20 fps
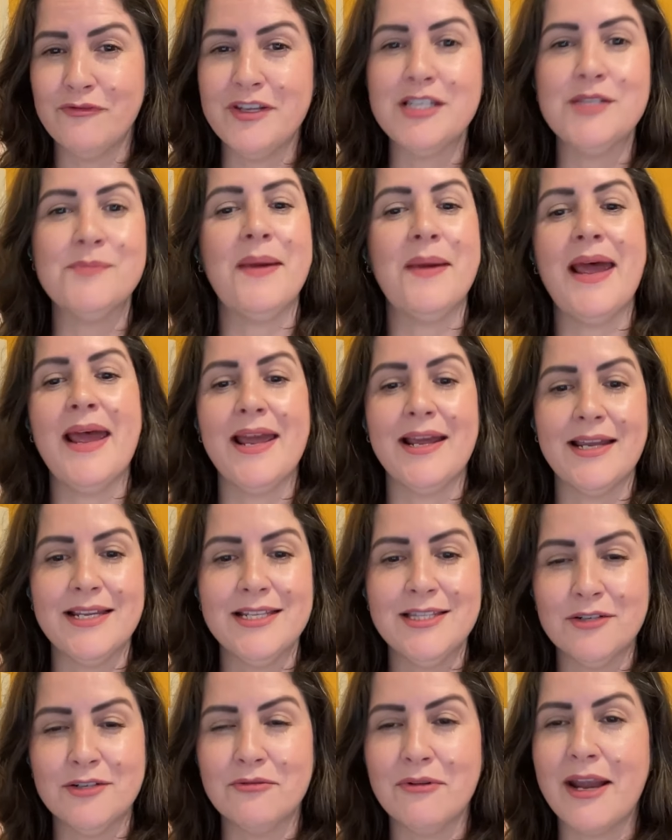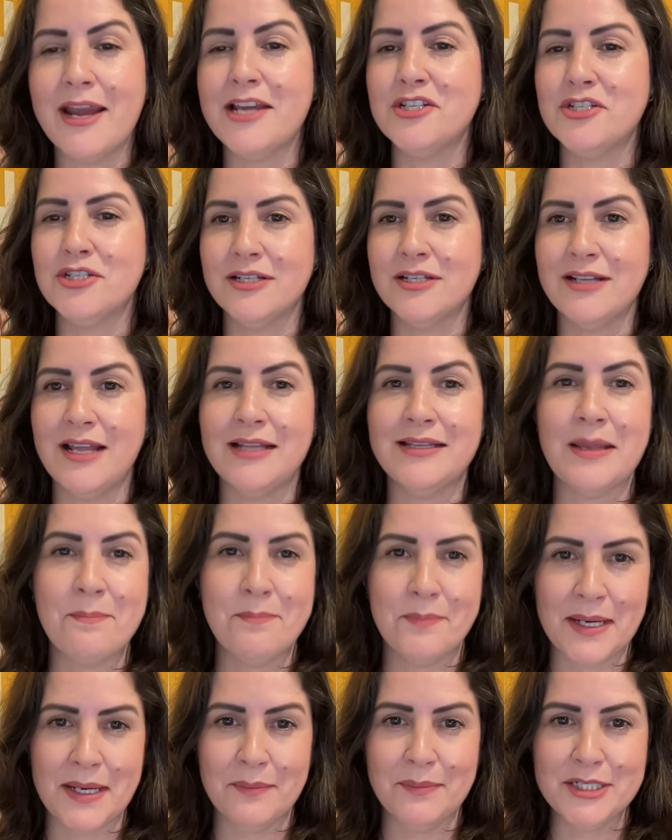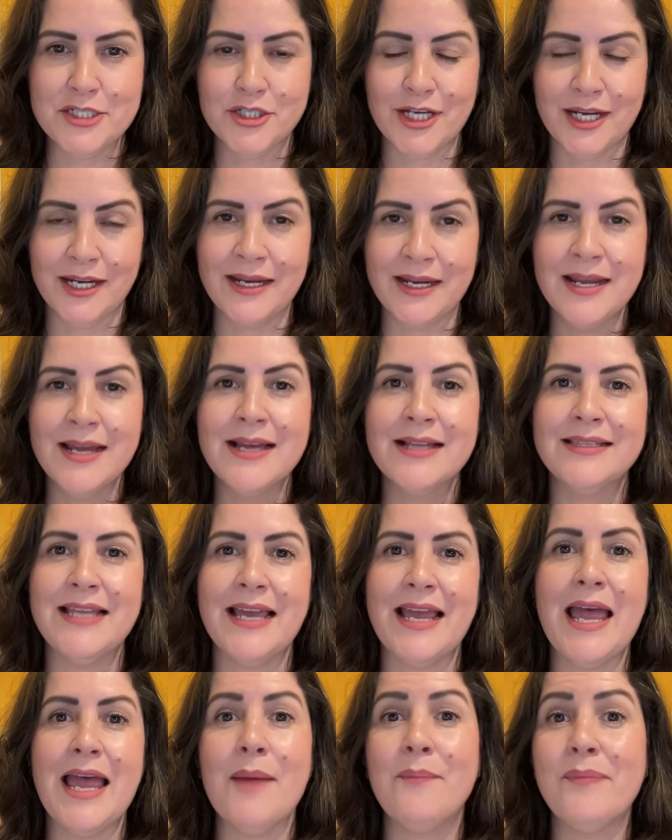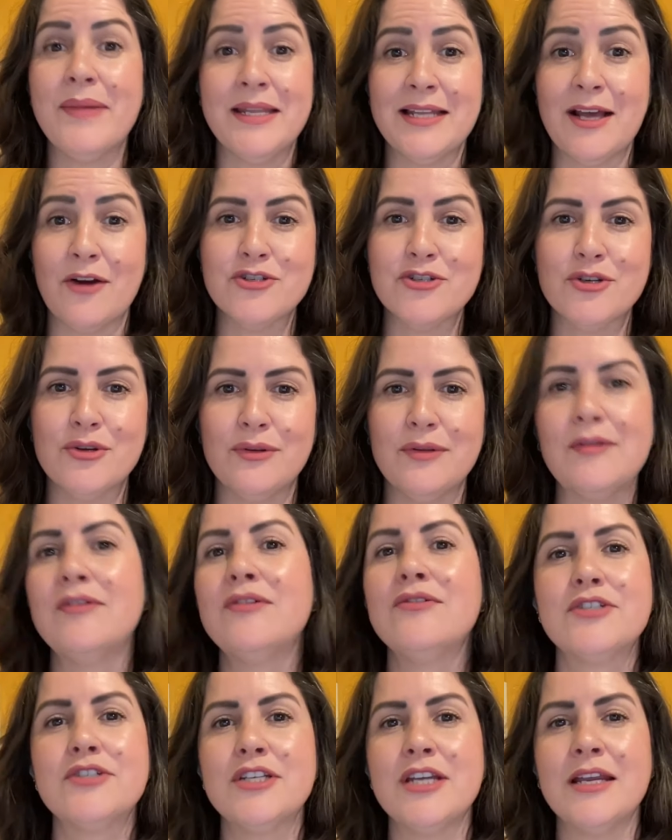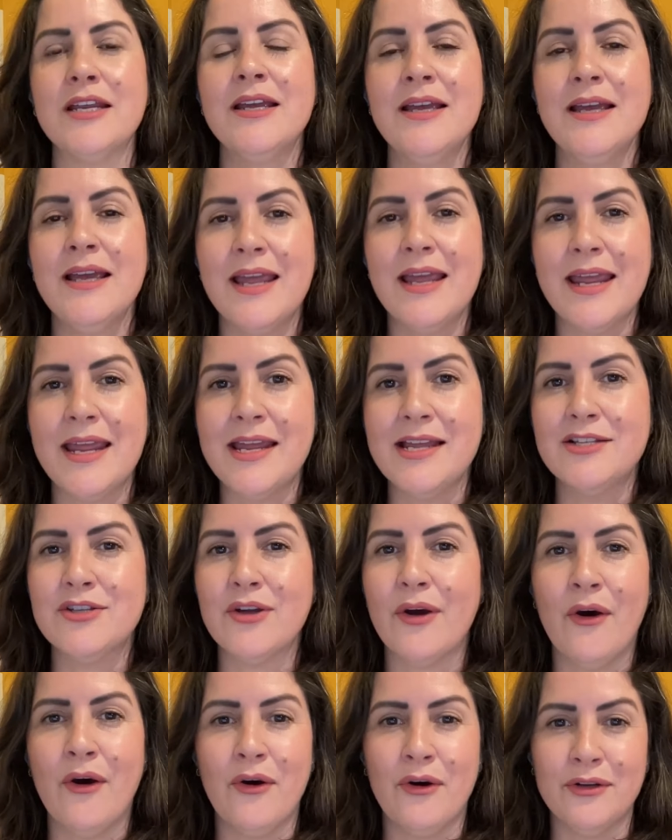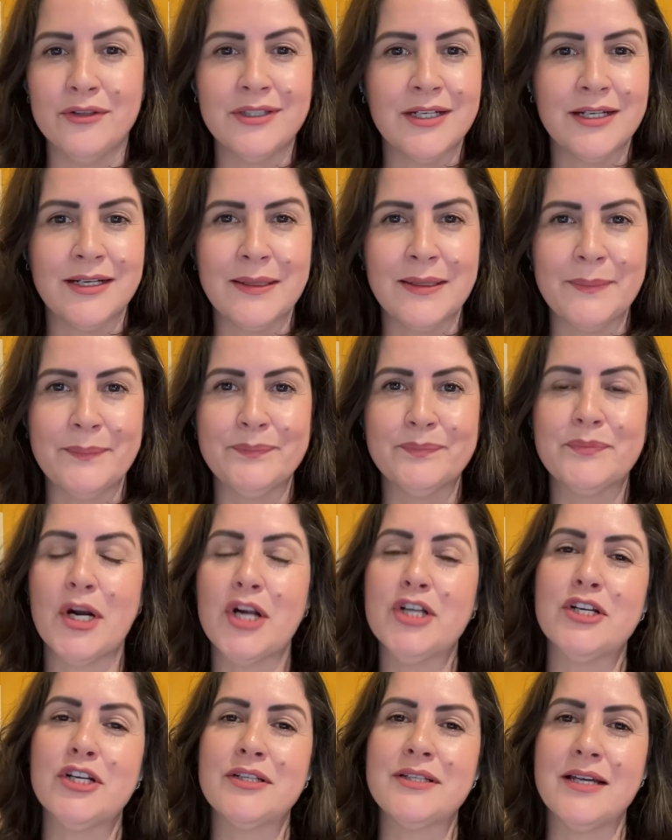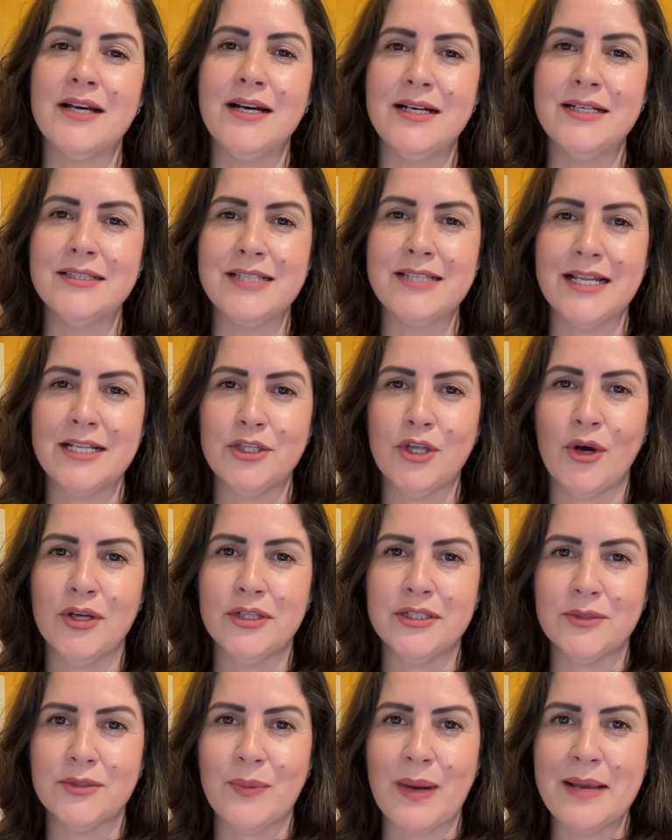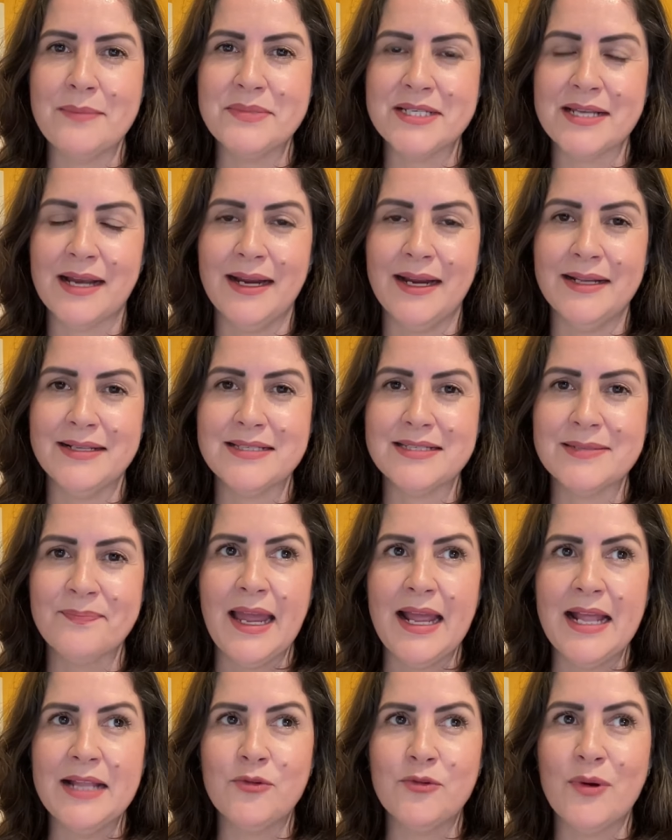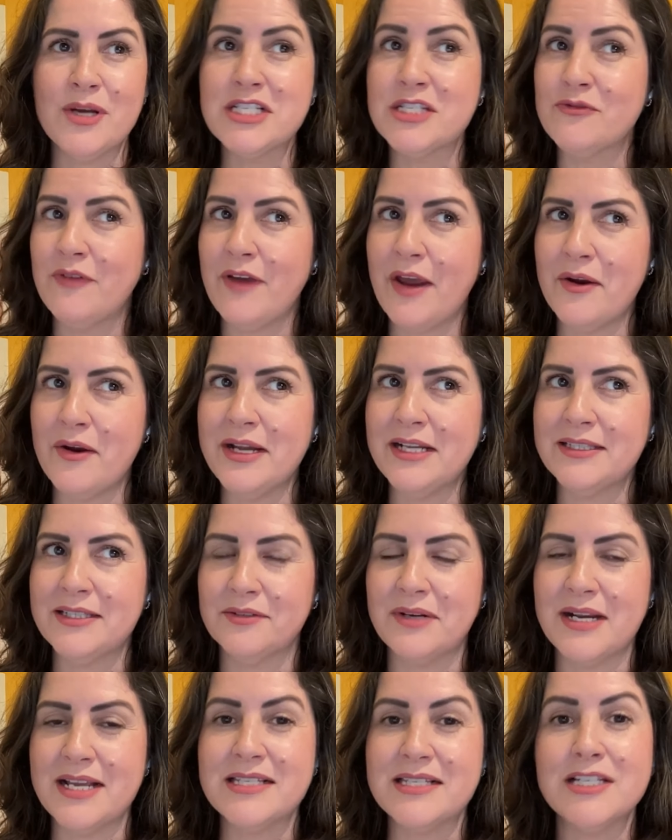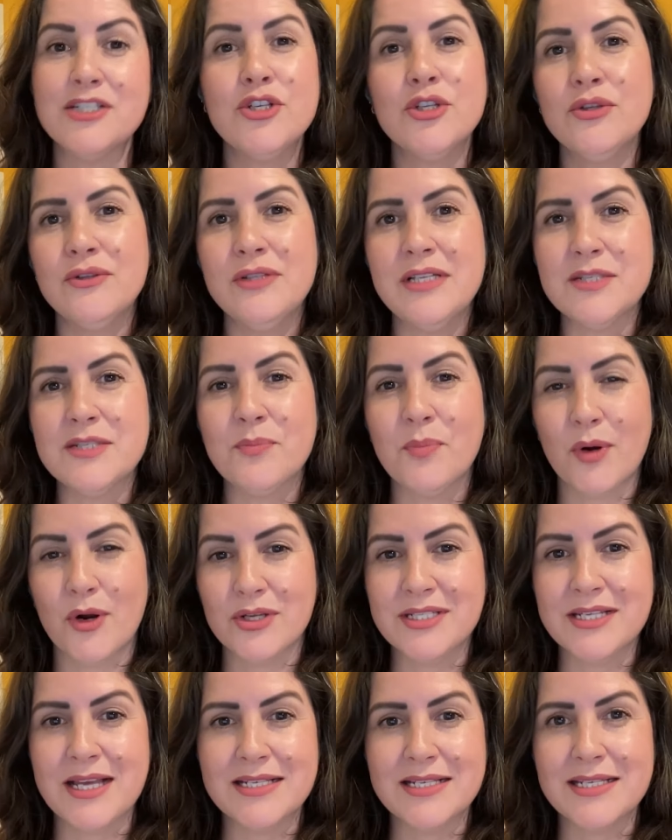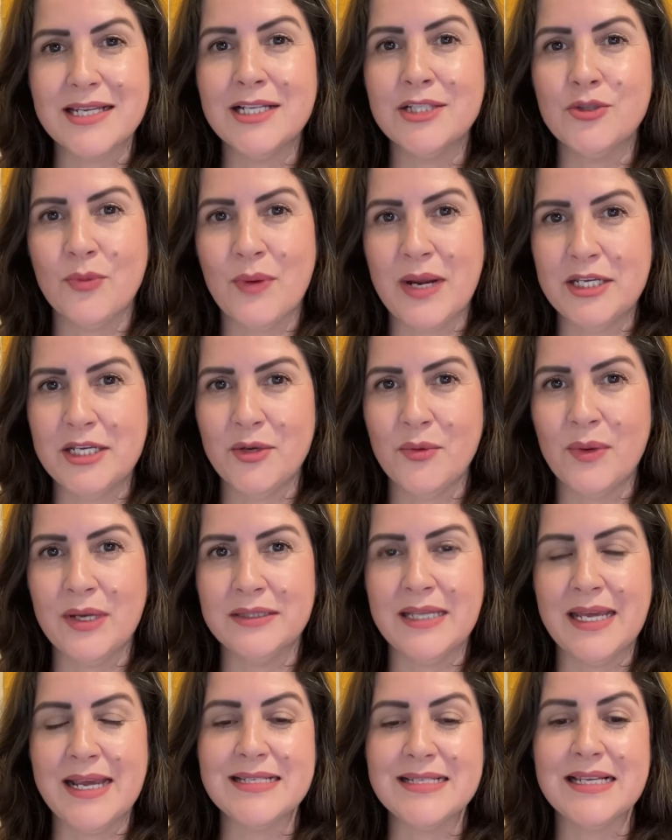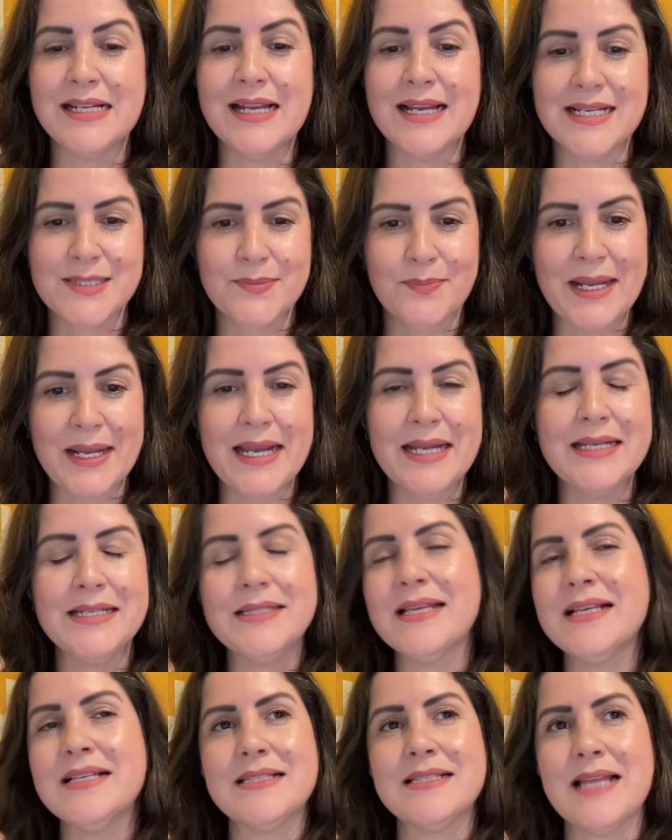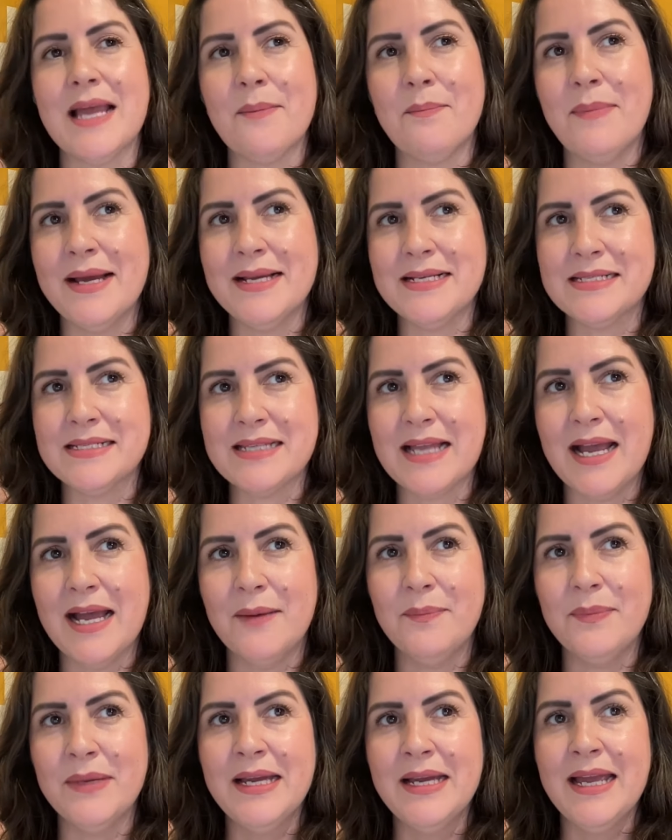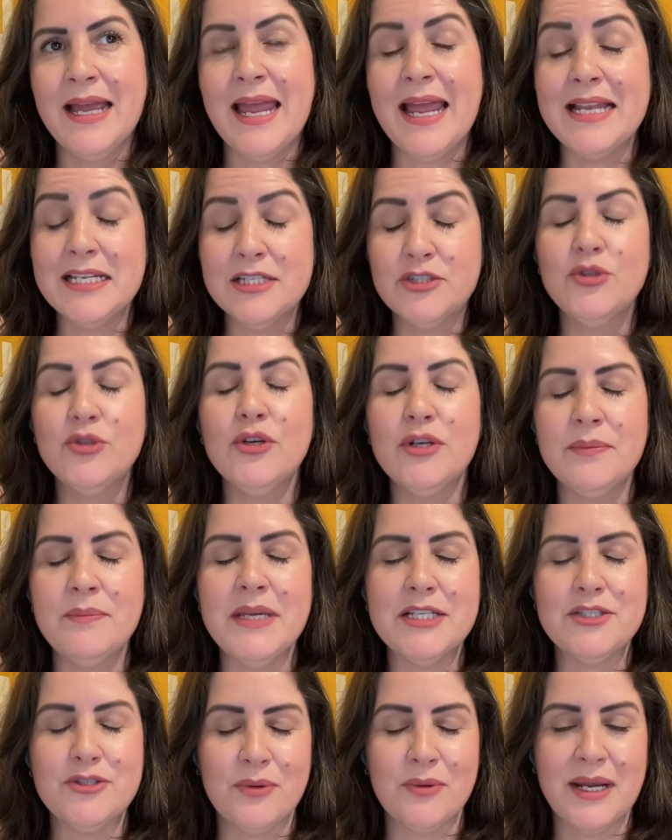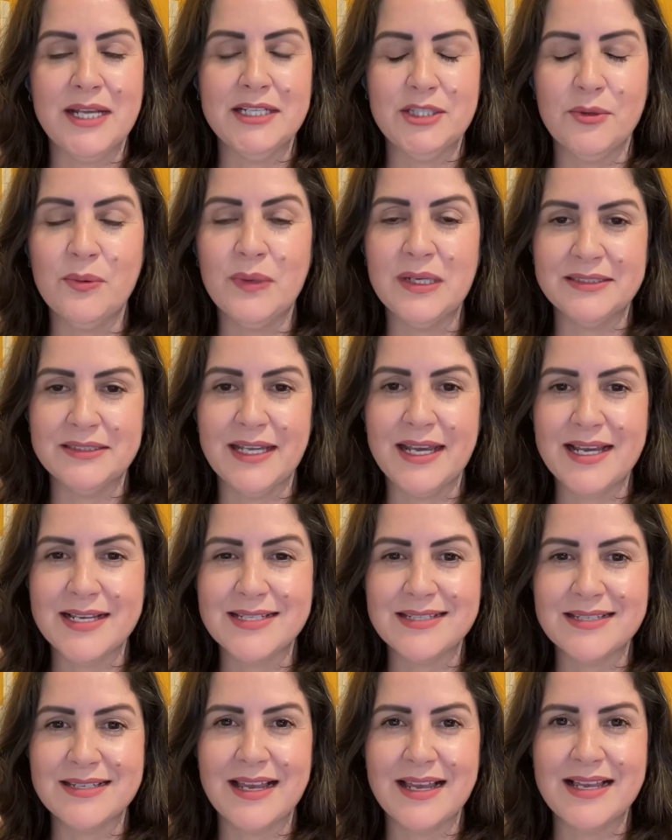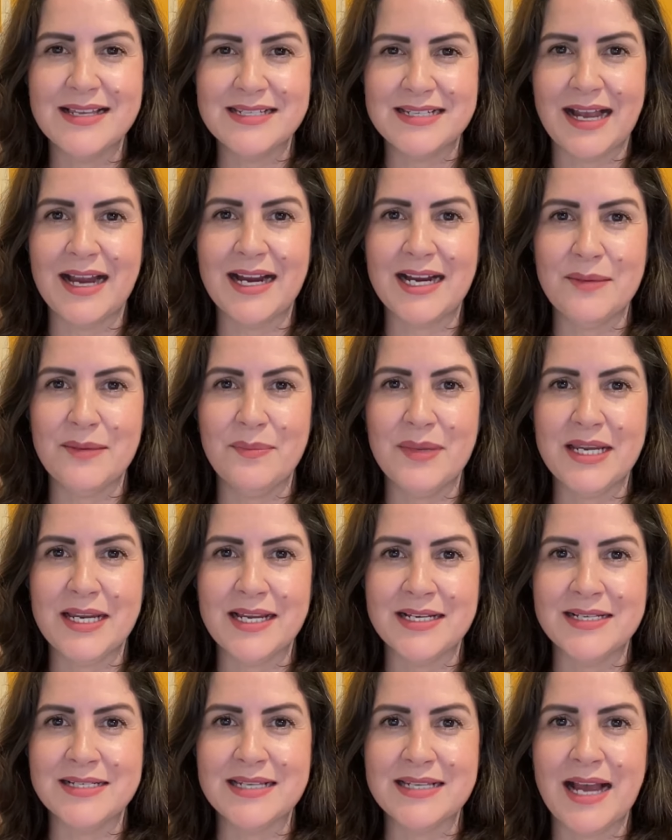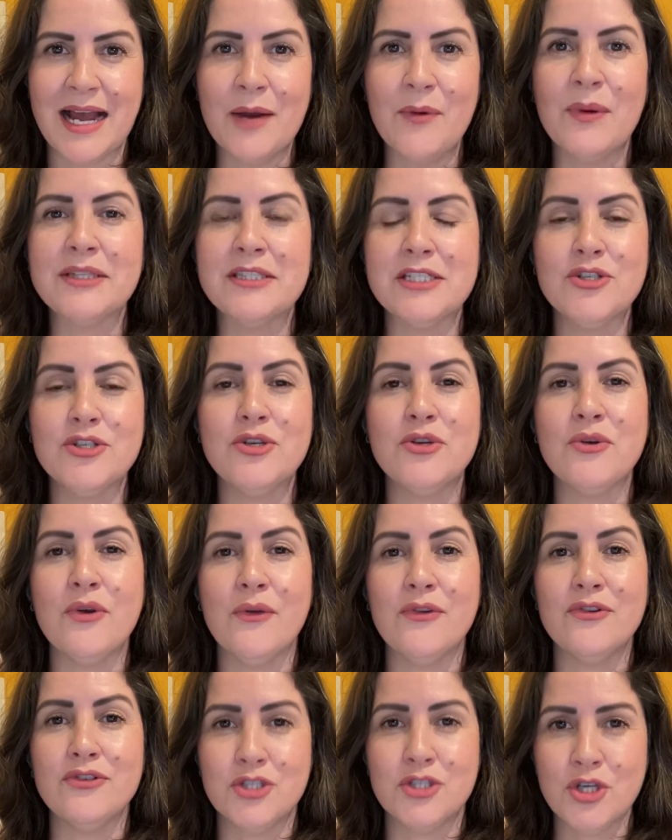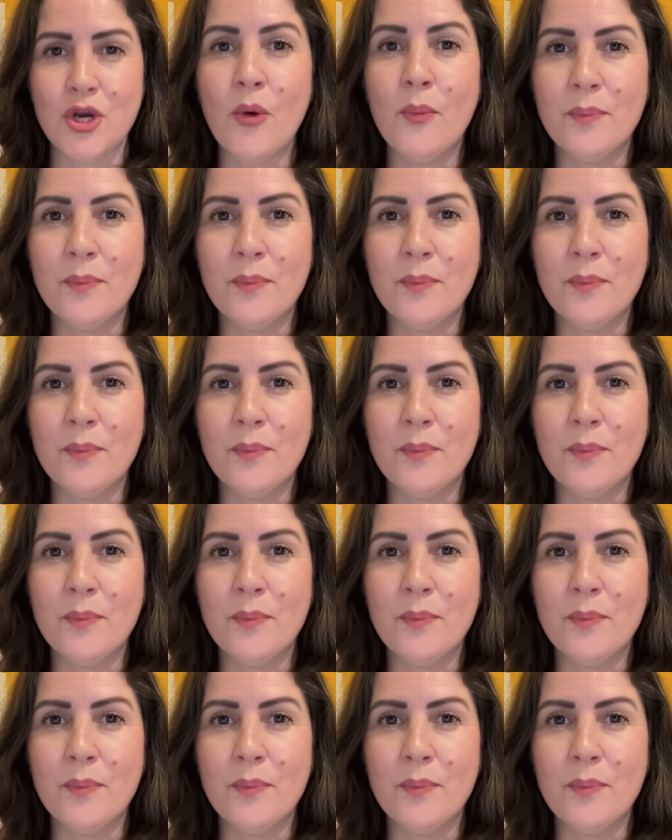feedback, iteration, and then publishing the app and also launching it on Product Hunt and other websites. It was very interesting to do this process in 21 days and explaining the step by step. And it took me 21 days exactly because I wanted to show